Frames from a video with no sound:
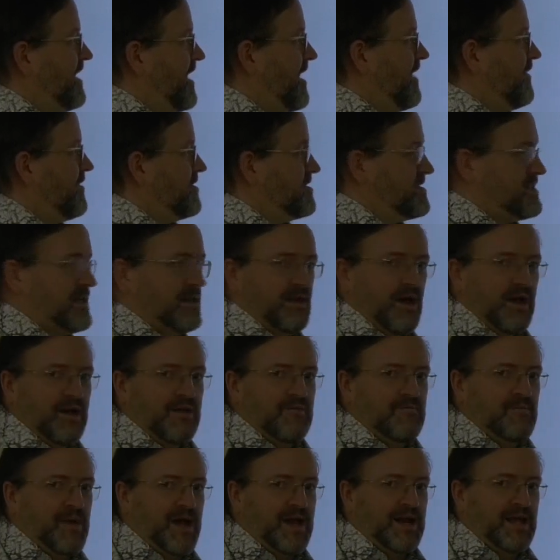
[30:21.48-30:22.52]
Yeah, there's a
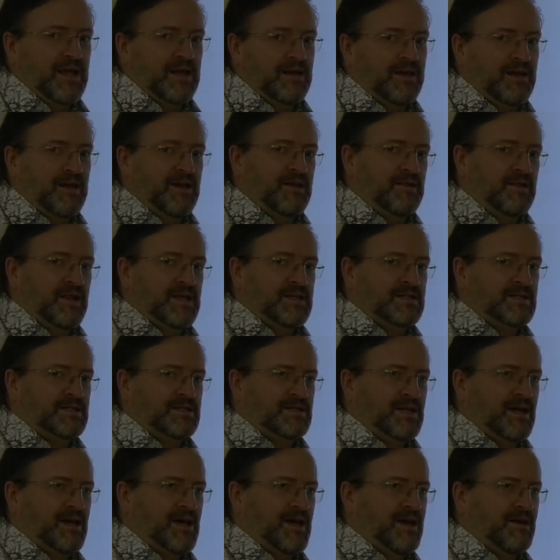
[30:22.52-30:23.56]
lot of money in
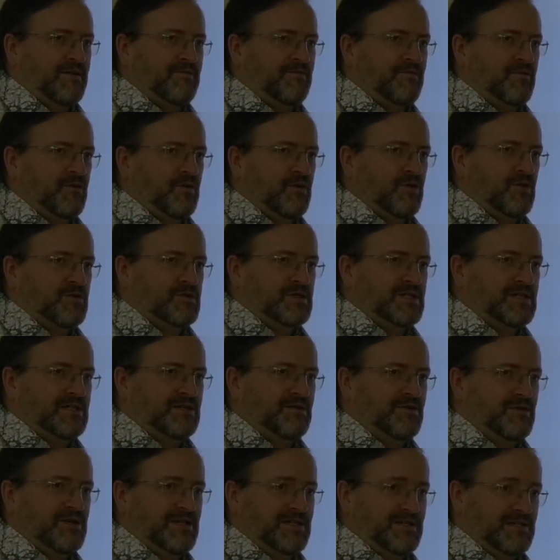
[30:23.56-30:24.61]
this for those
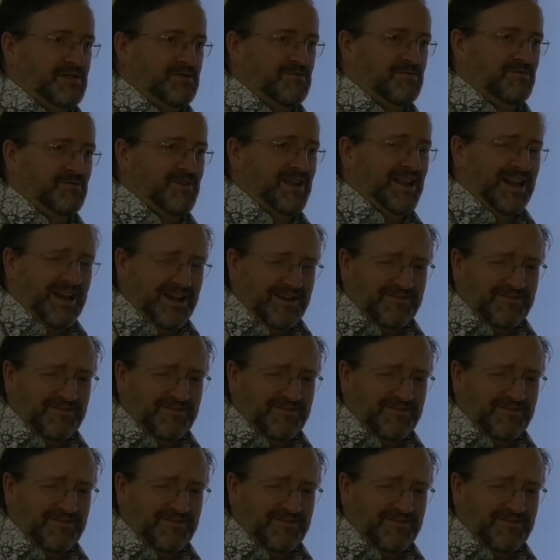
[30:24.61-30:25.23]
students who really